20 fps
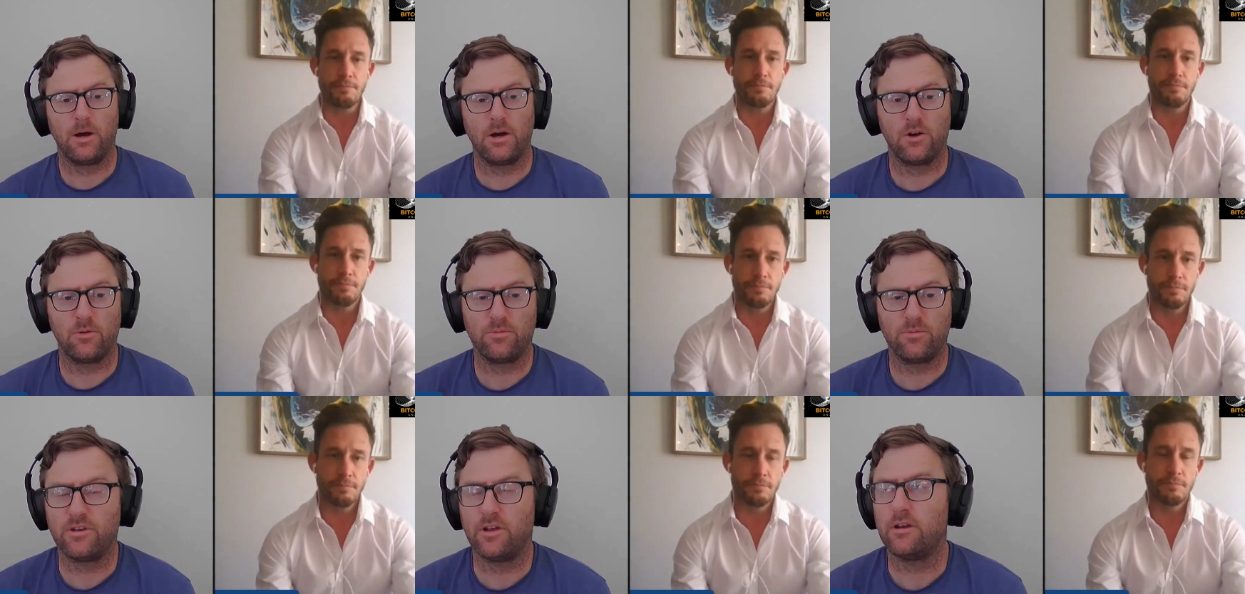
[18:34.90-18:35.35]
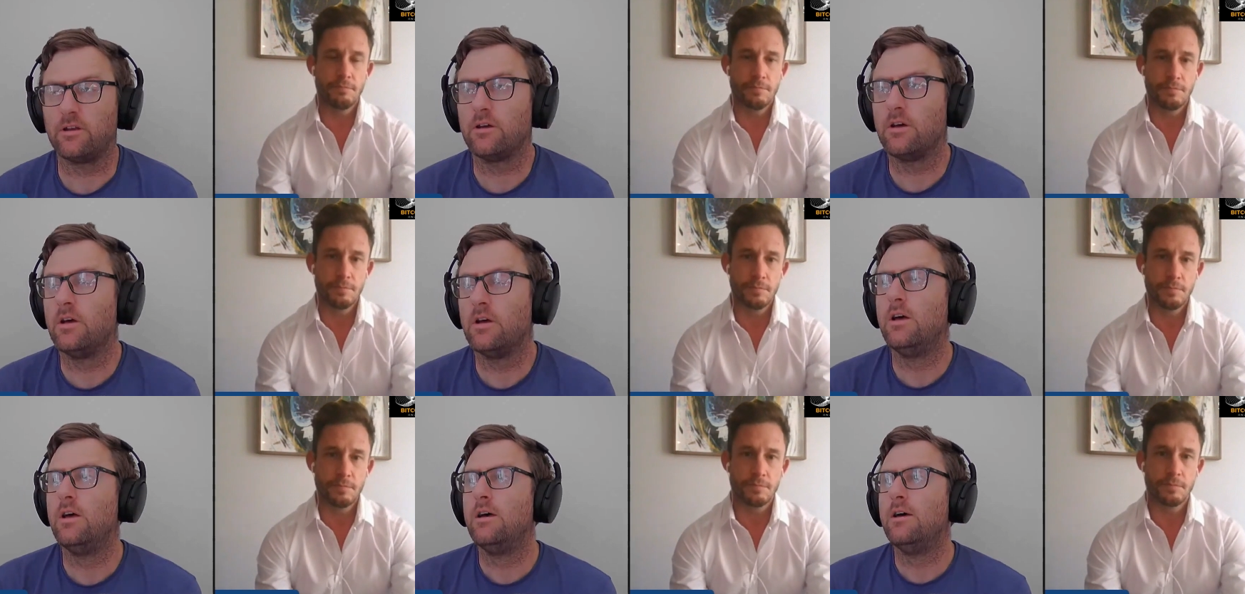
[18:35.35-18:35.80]
Speaker 1: 100%.
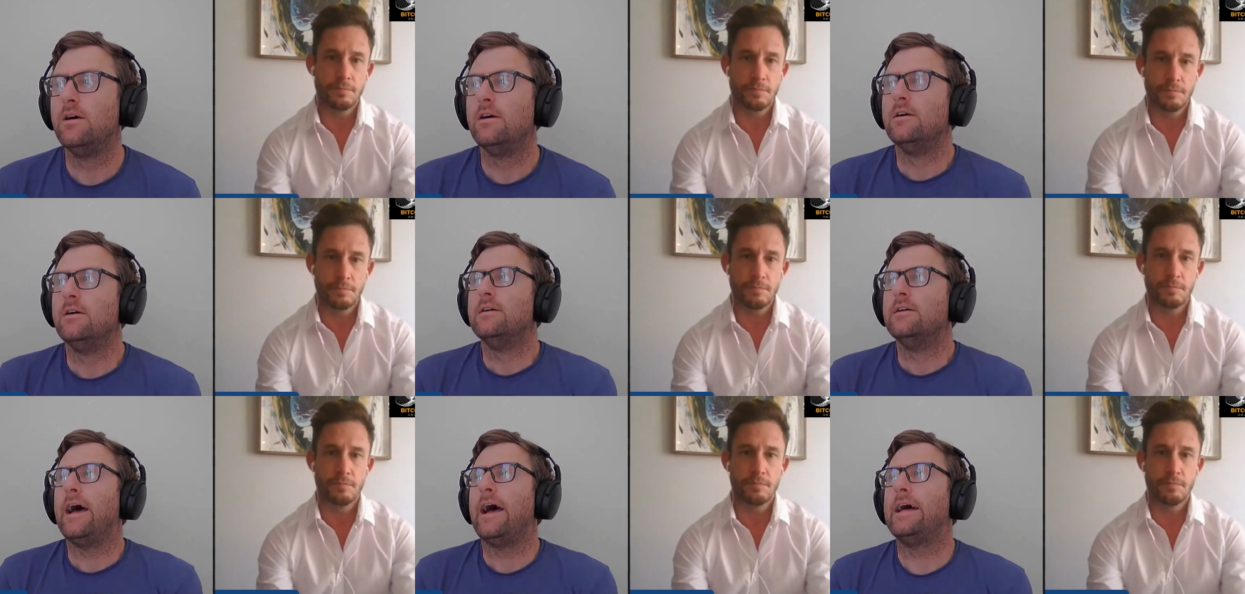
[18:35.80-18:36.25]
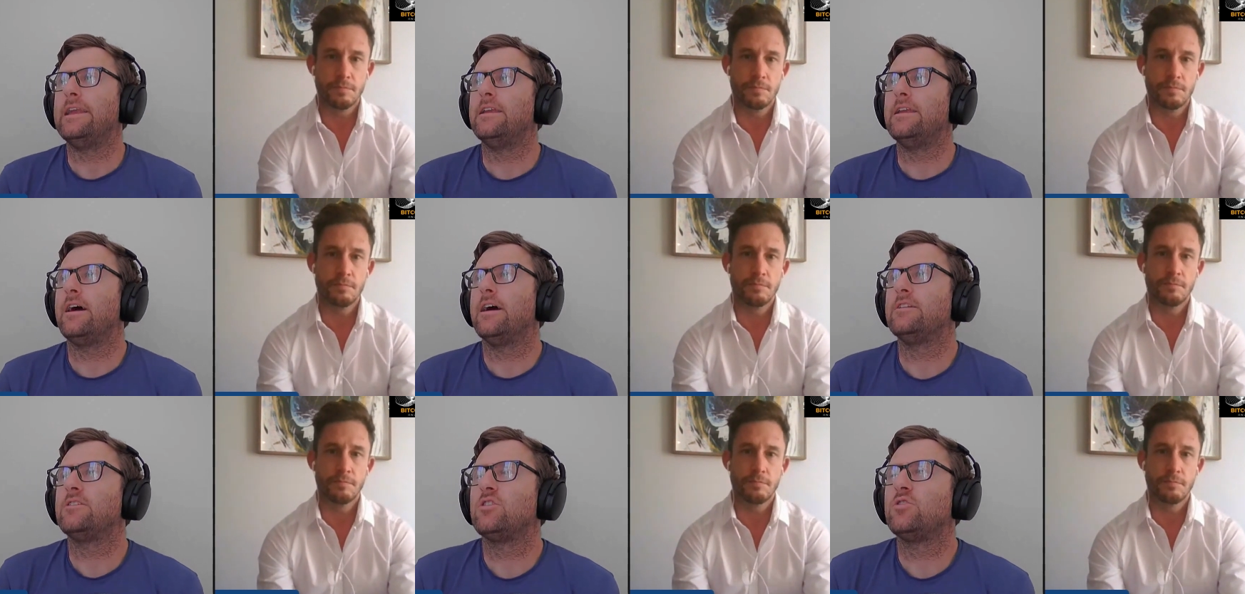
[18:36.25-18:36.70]
And
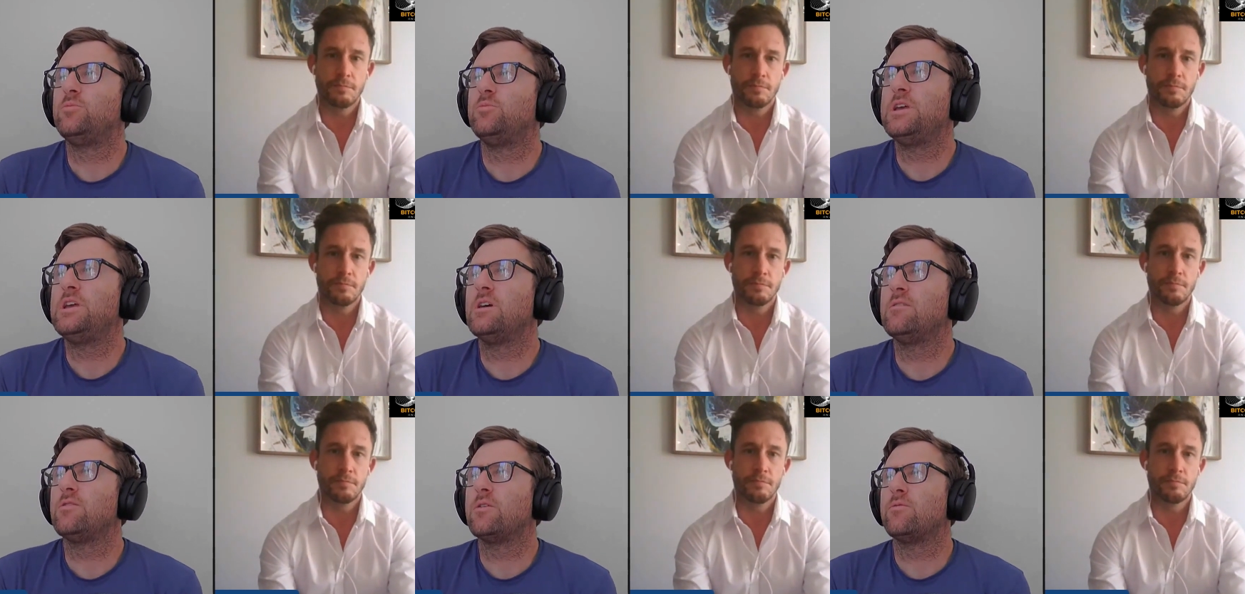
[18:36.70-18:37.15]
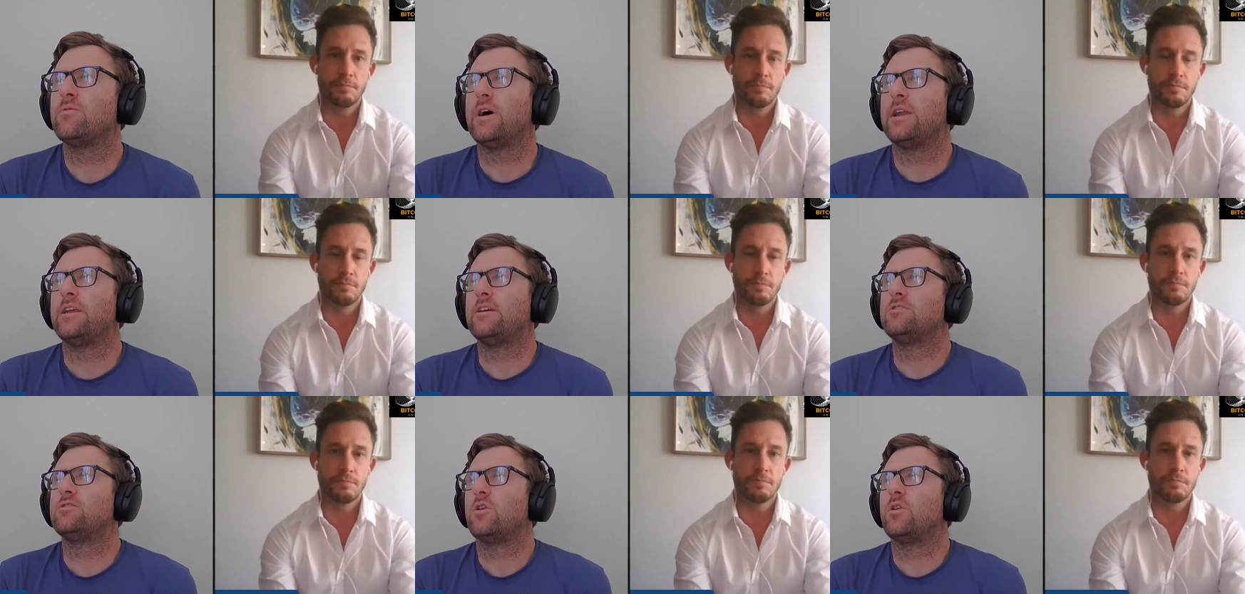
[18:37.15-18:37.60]
and so speaking of your
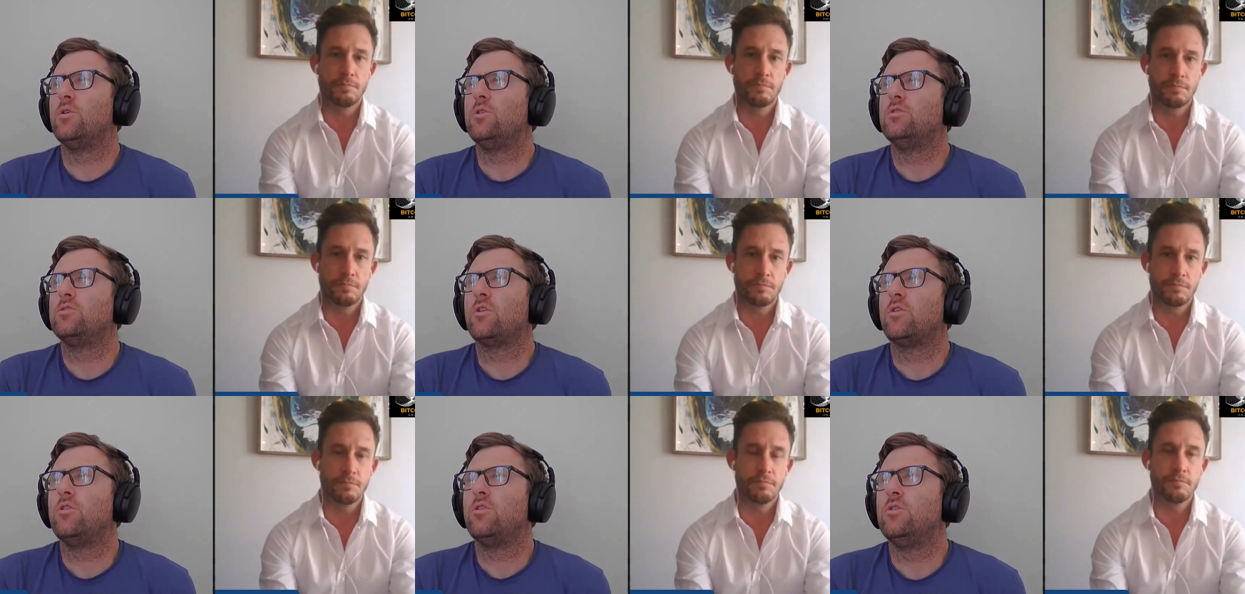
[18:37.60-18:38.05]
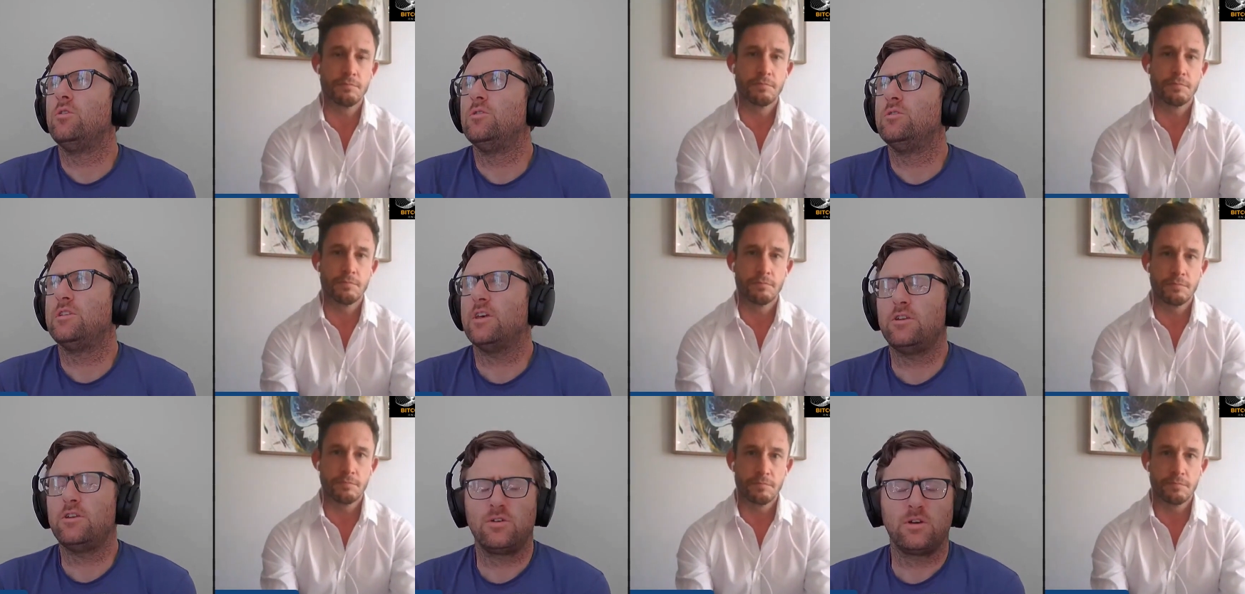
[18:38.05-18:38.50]
funding, so so you
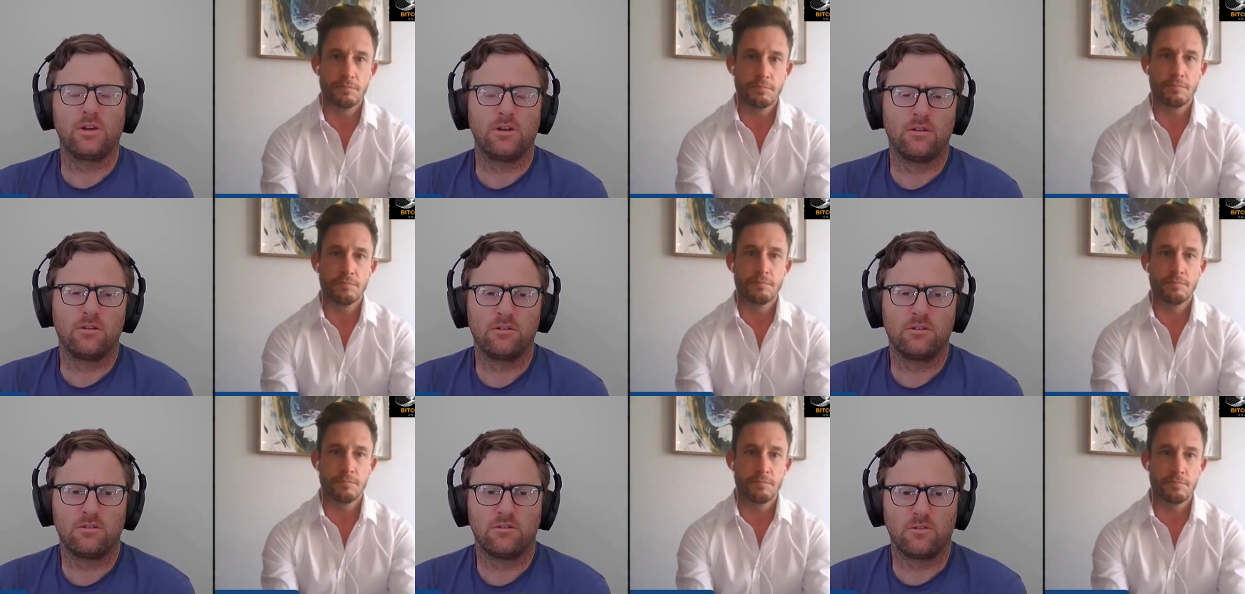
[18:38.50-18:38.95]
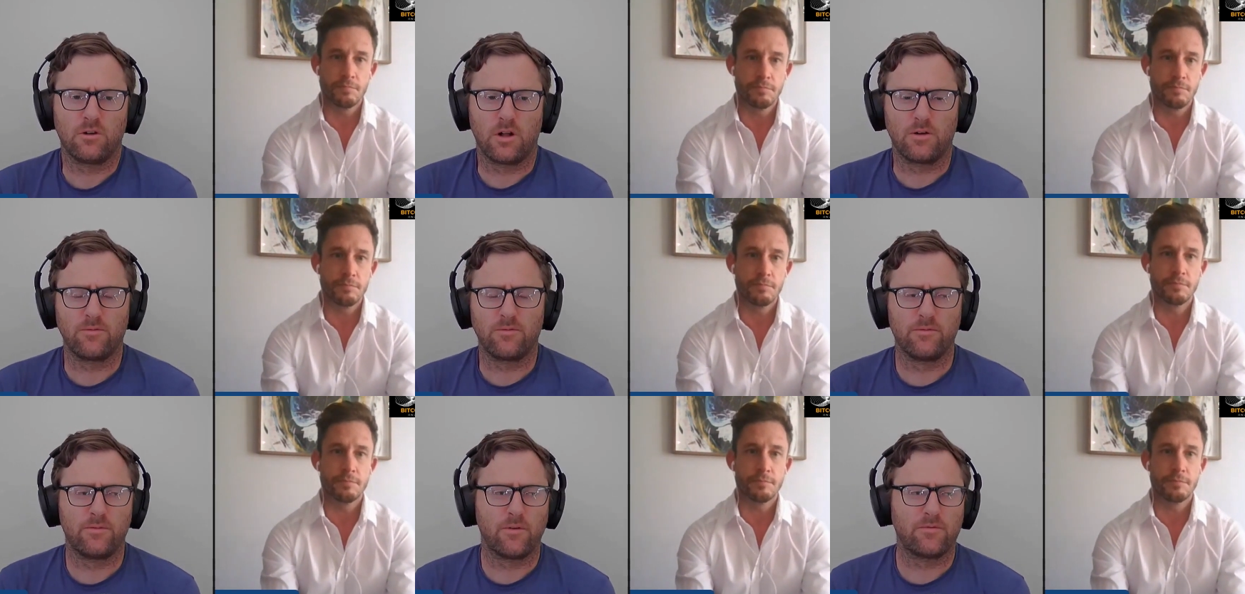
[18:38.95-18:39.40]
said you can
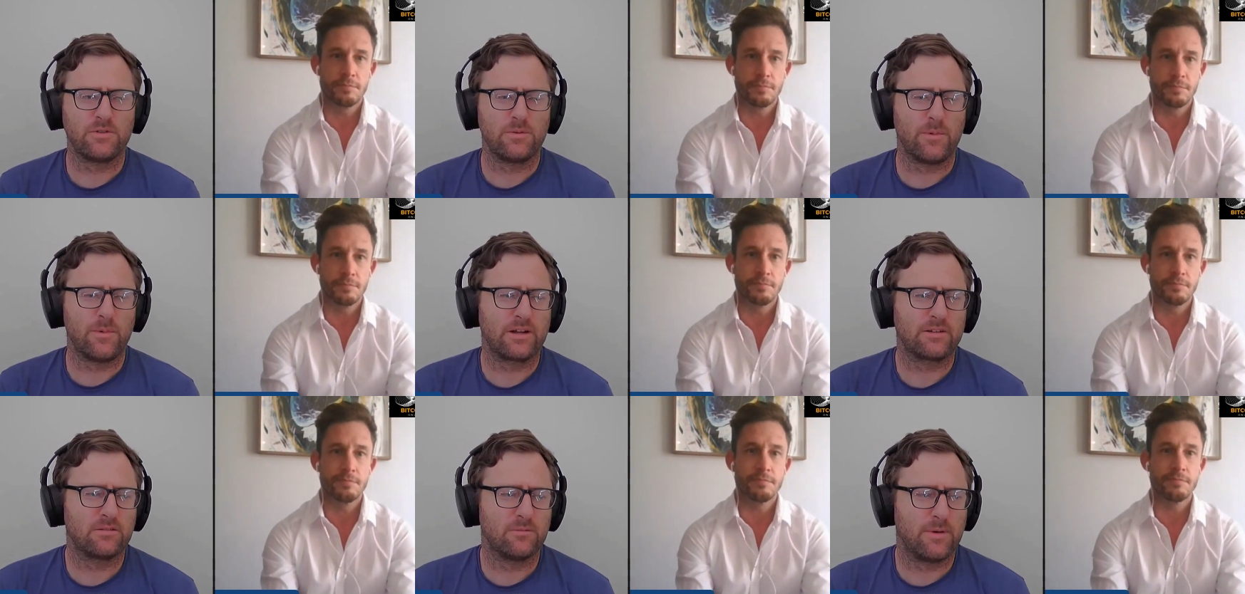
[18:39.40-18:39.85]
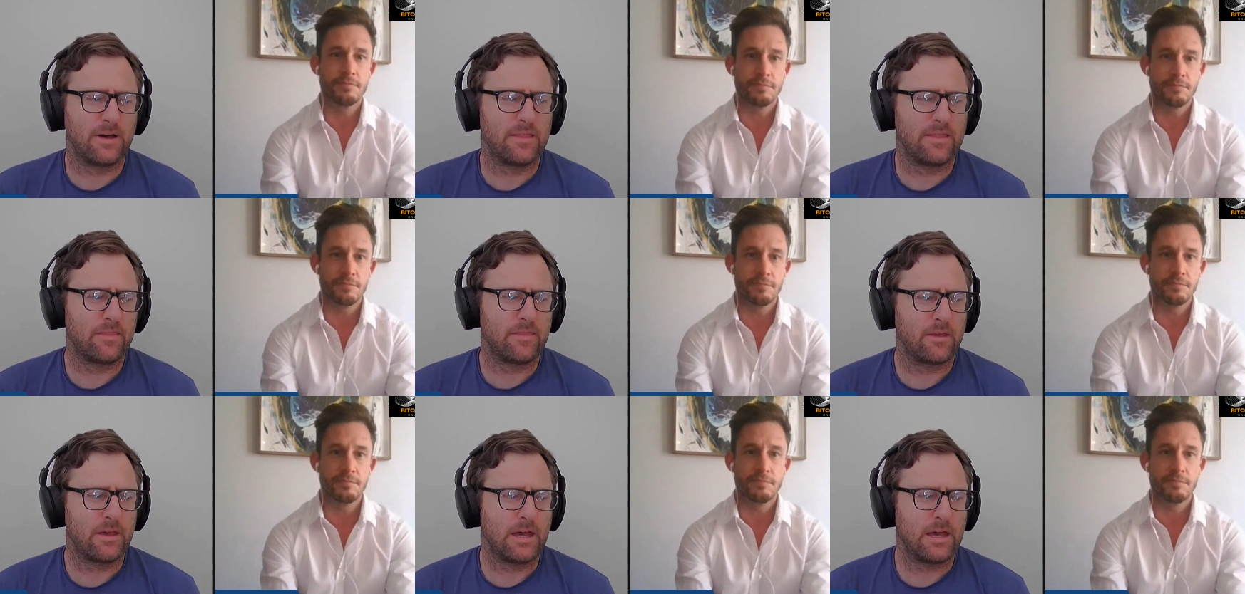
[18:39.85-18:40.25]
start from fifty bucks a month.